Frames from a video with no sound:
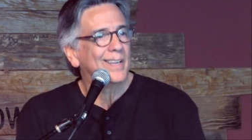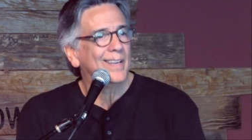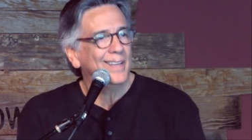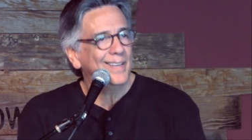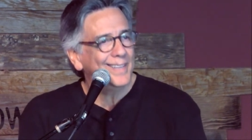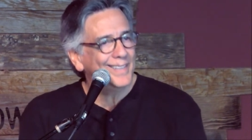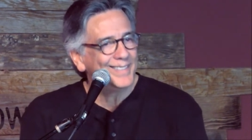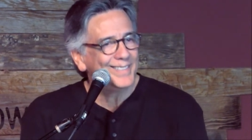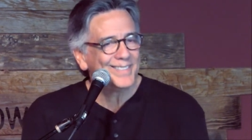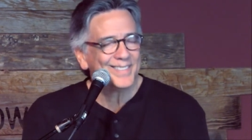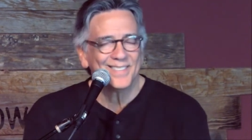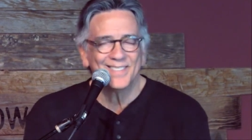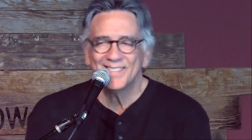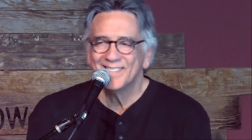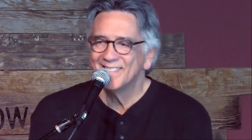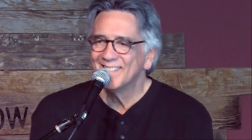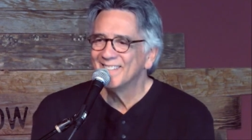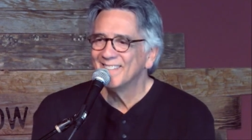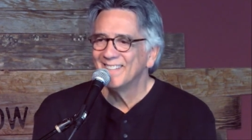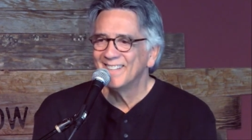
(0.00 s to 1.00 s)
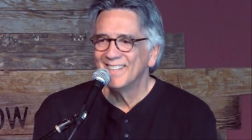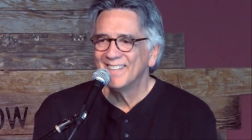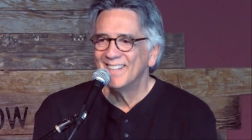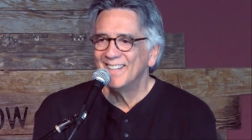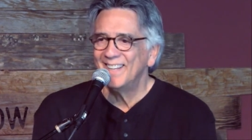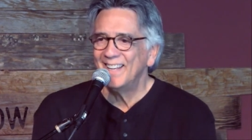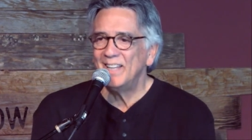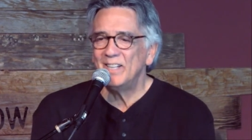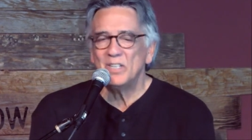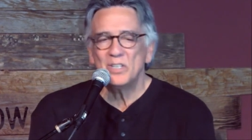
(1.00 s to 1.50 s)
kids
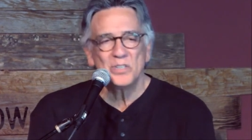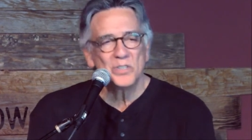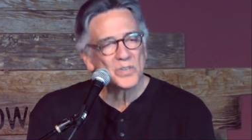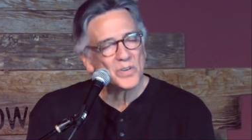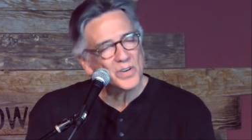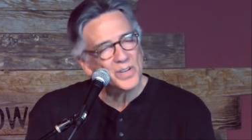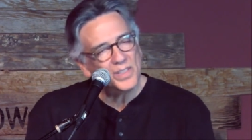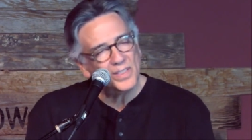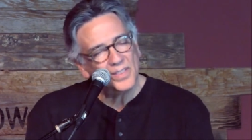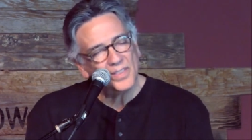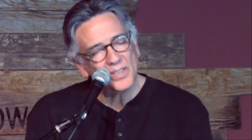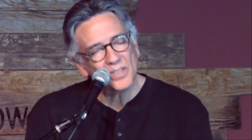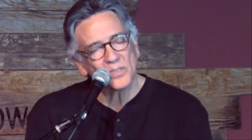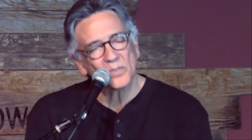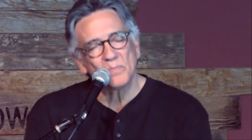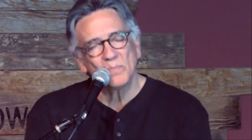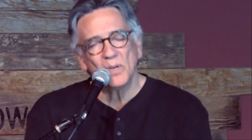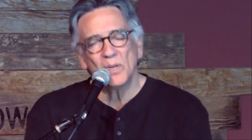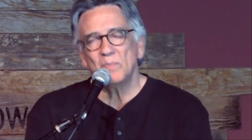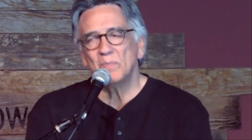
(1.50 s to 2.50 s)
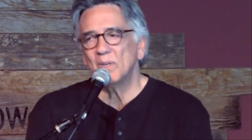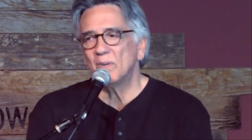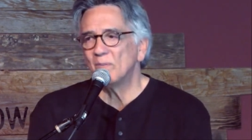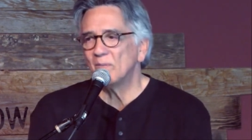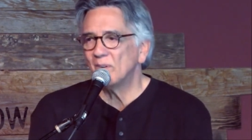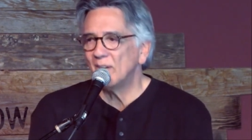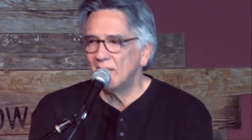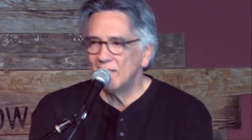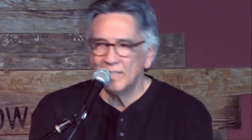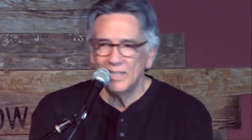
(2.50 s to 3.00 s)
and enjoy this moment
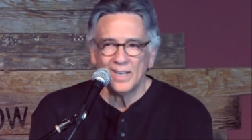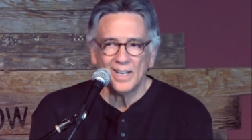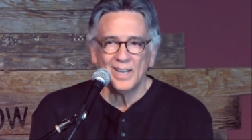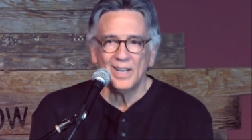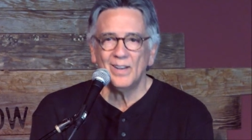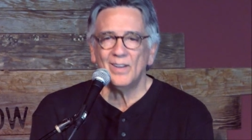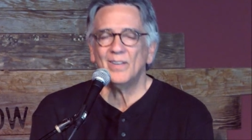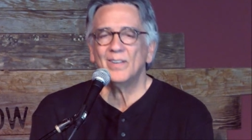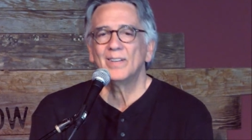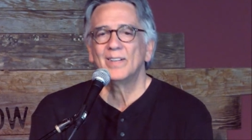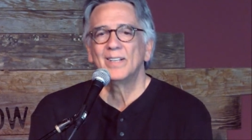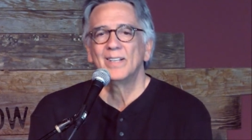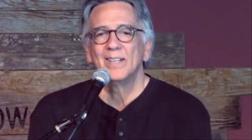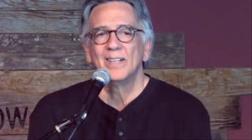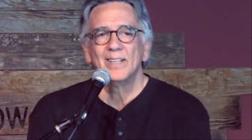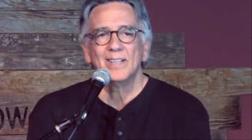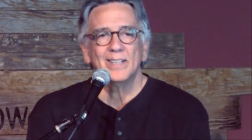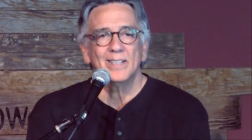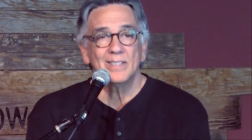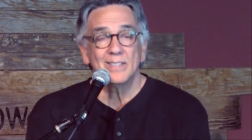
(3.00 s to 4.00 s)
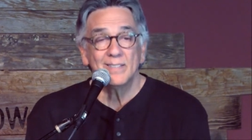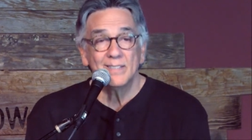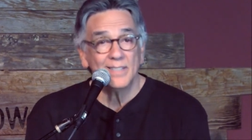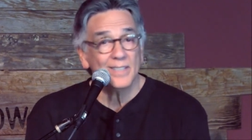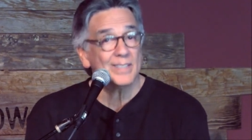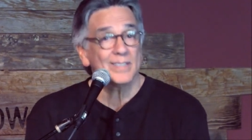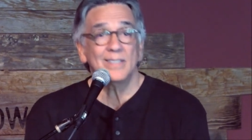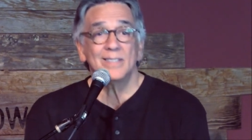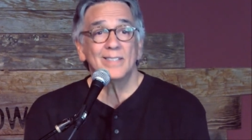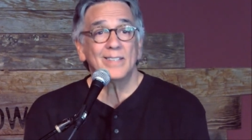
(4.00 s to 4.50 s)
right now because
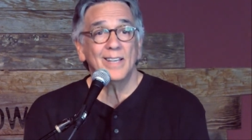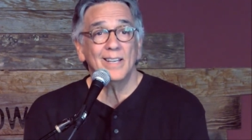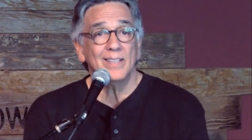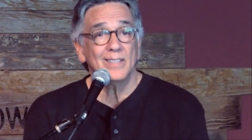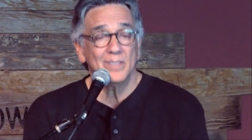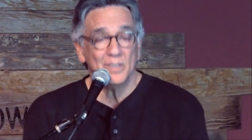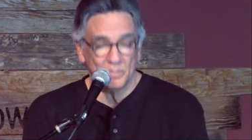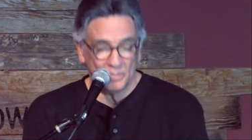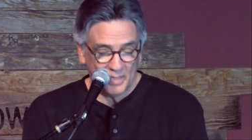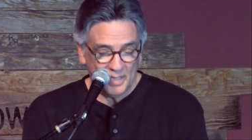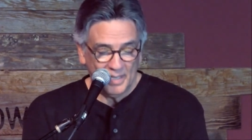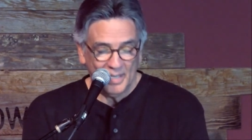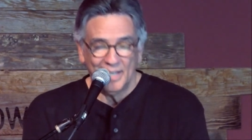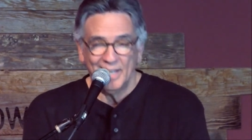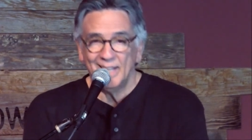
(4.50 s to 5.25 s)
this is kingdom.